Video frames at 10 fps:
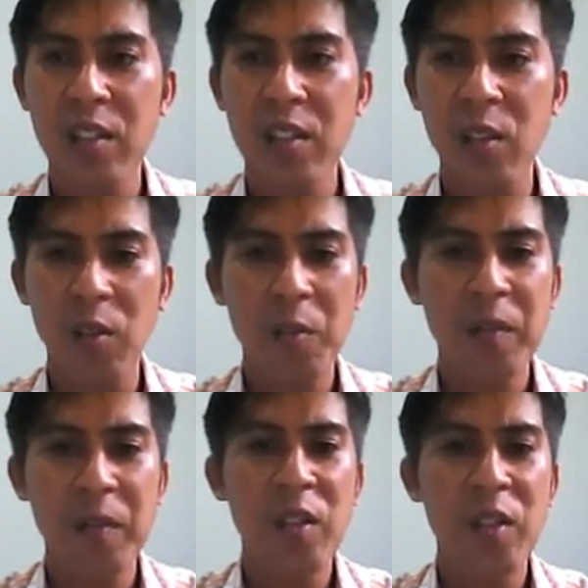So
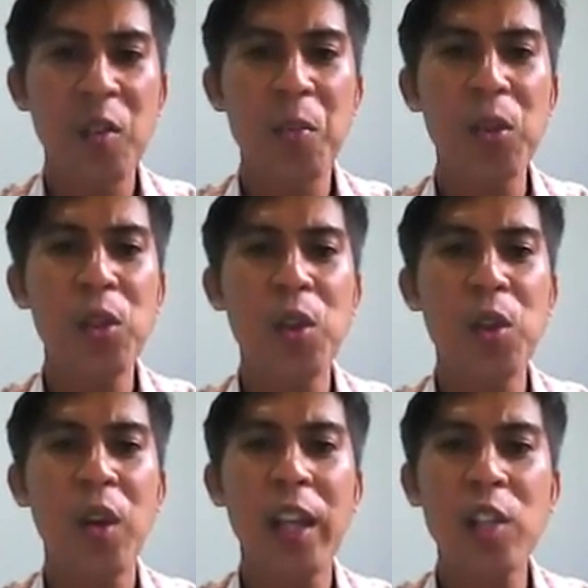you put
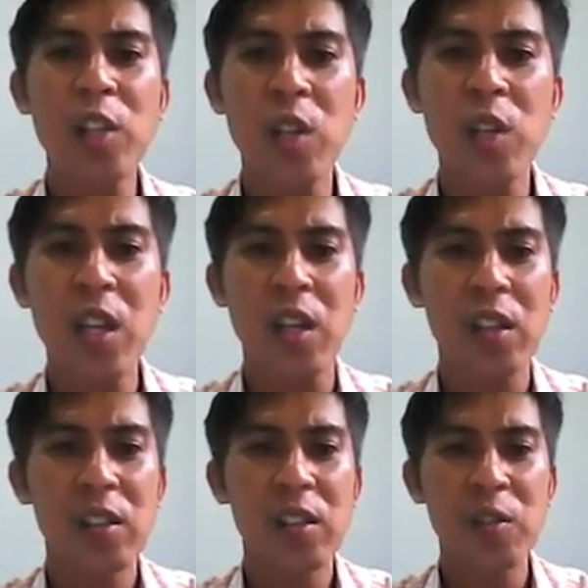your lecture
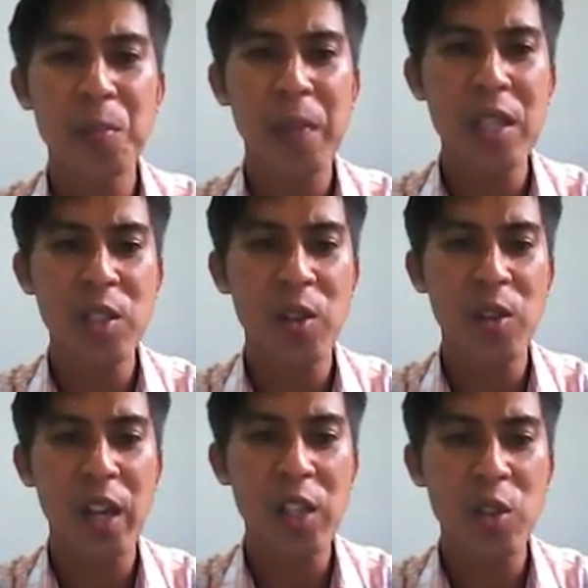here. You paste
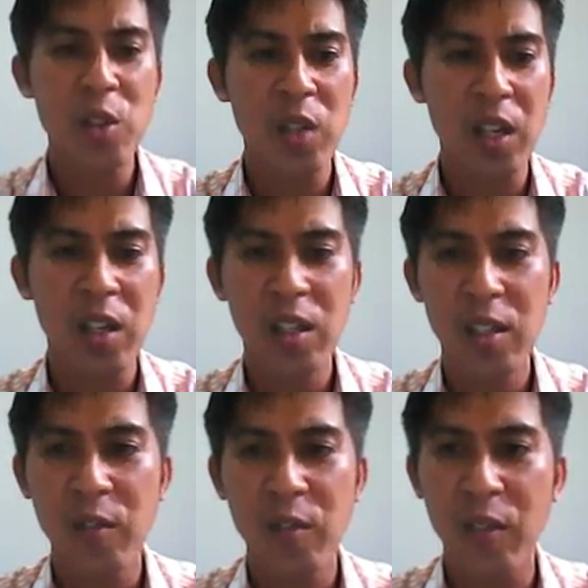your lecture here.
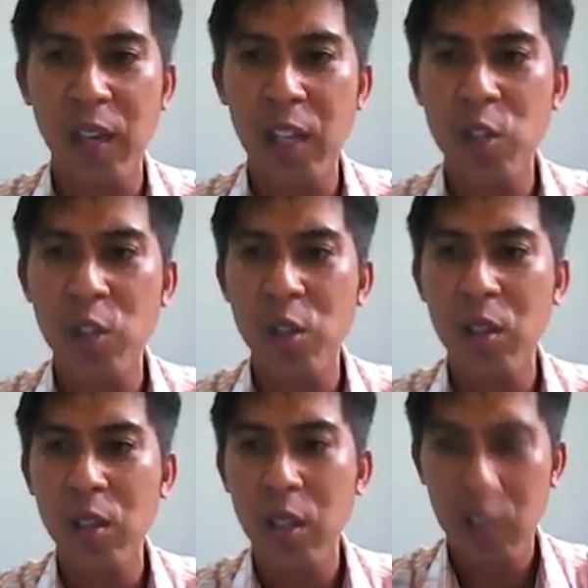If you have a lecture,
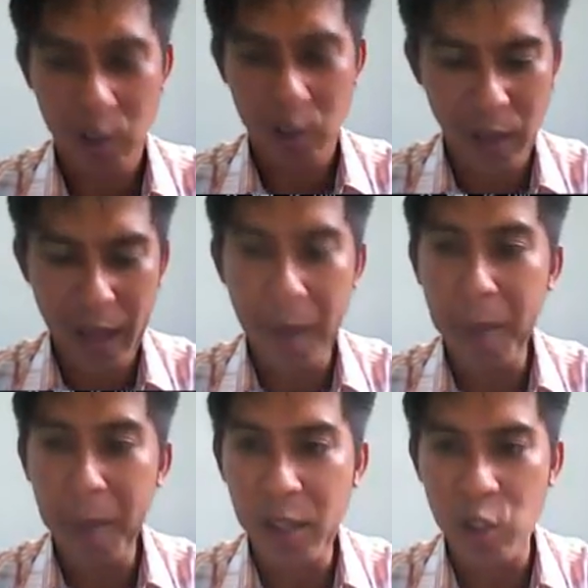you'll add a
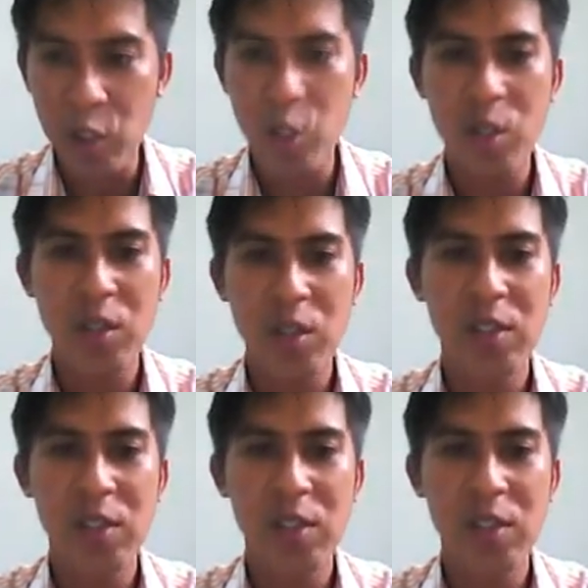page.